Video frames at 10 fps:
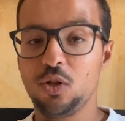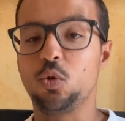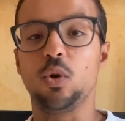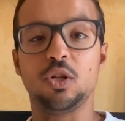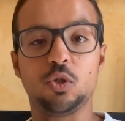
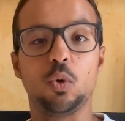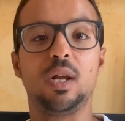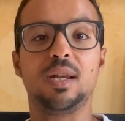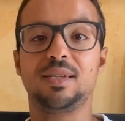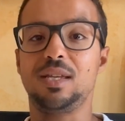to install
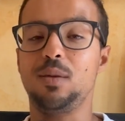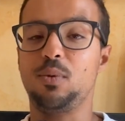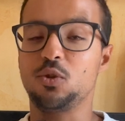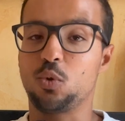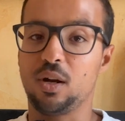an SAP
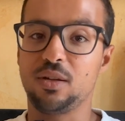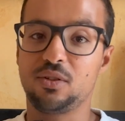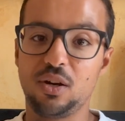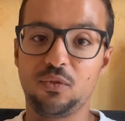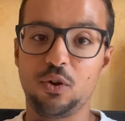S4HANA
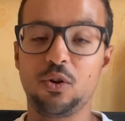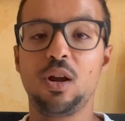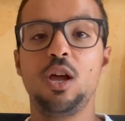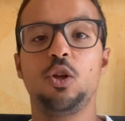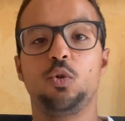server,
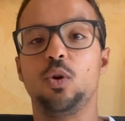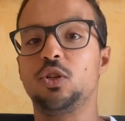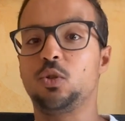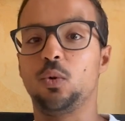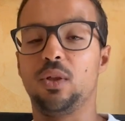to
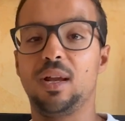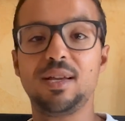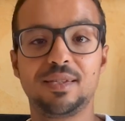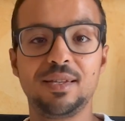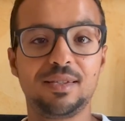install the
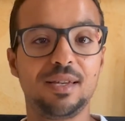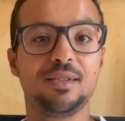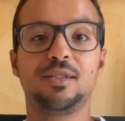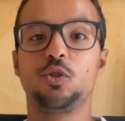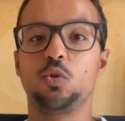
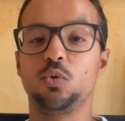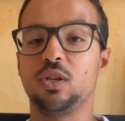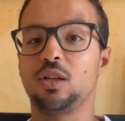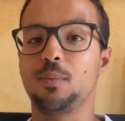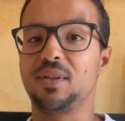licenses, to
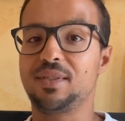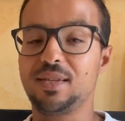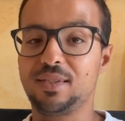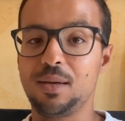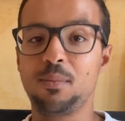set up the
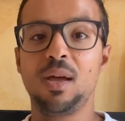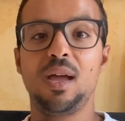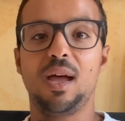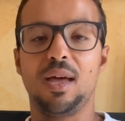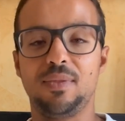system,
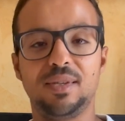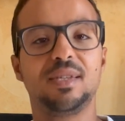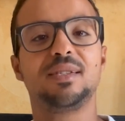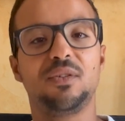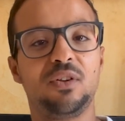and this
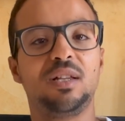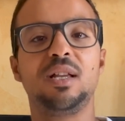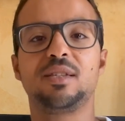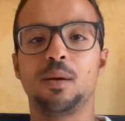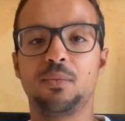is
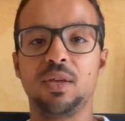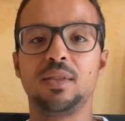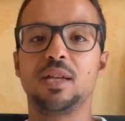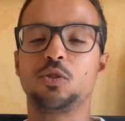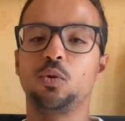definitely something
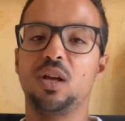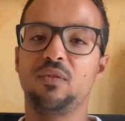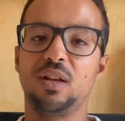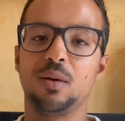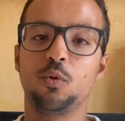that's not
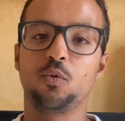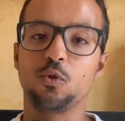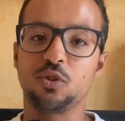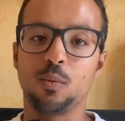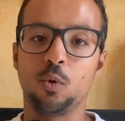available for
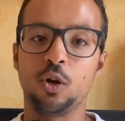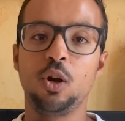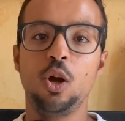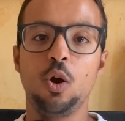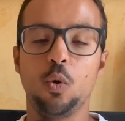someone
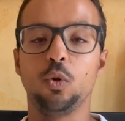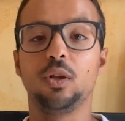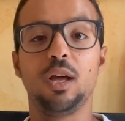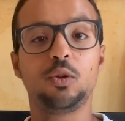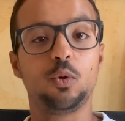who would
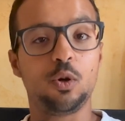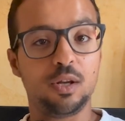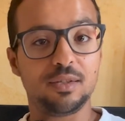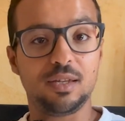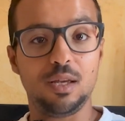like to
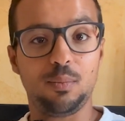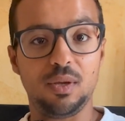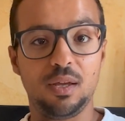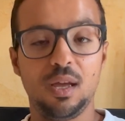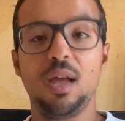learn
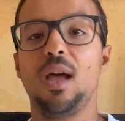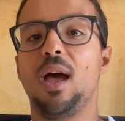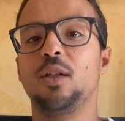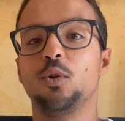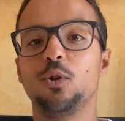SAP.
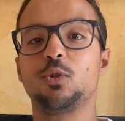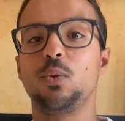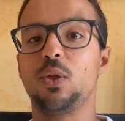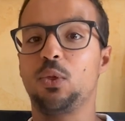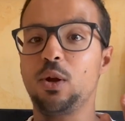And also
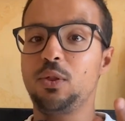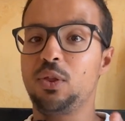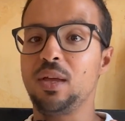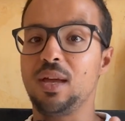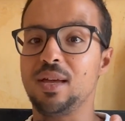the third
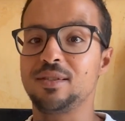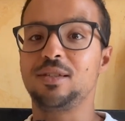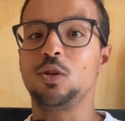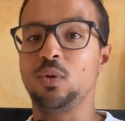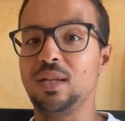thing is
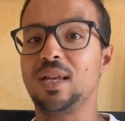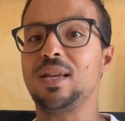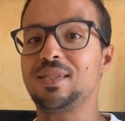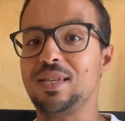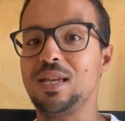you need an
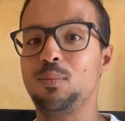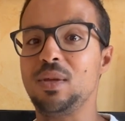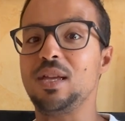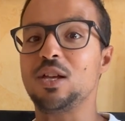SAP